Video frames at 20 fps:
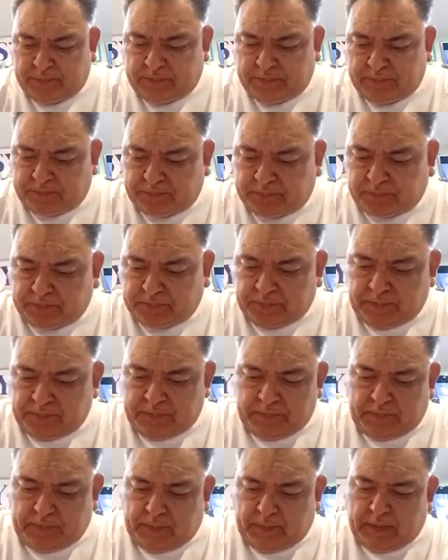Of signs,
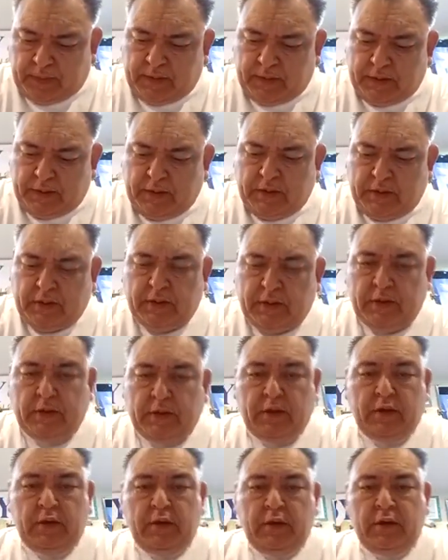wonders,
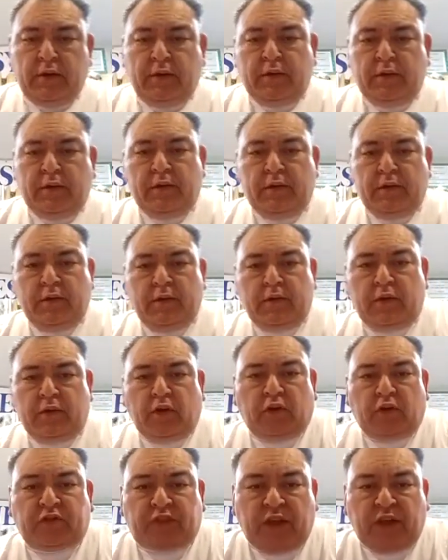miracles.
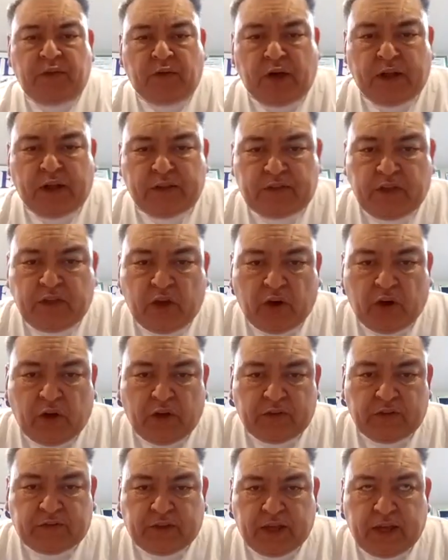Yo sirvo al
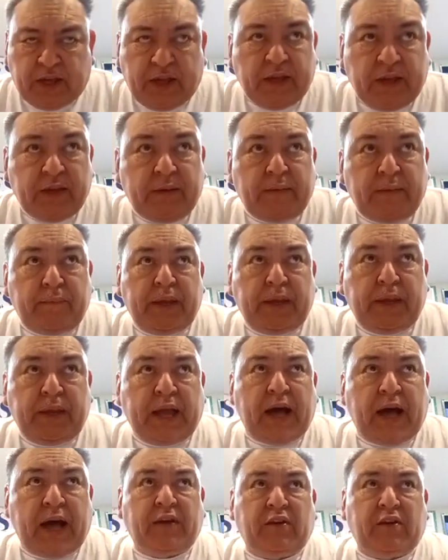Dios de
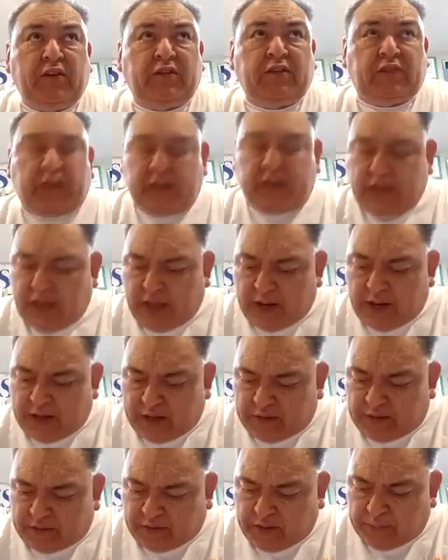milagros,
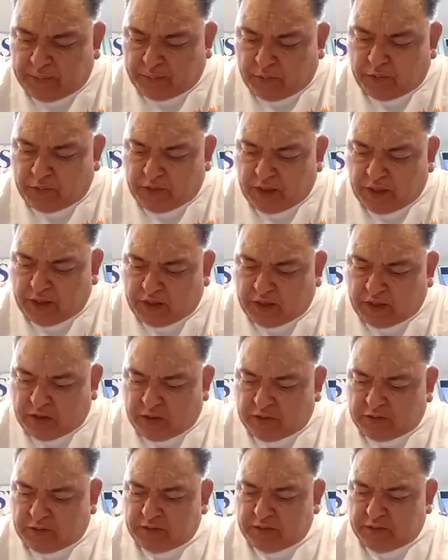señales y
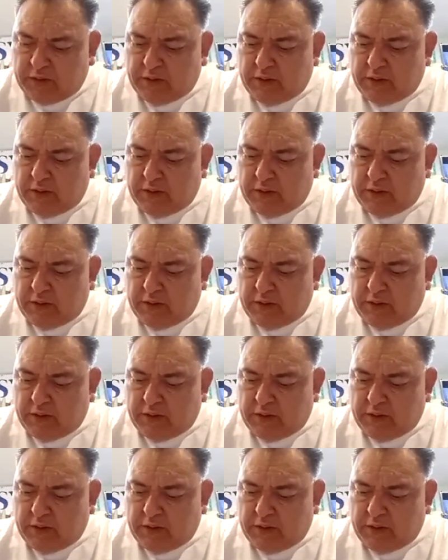prodigios.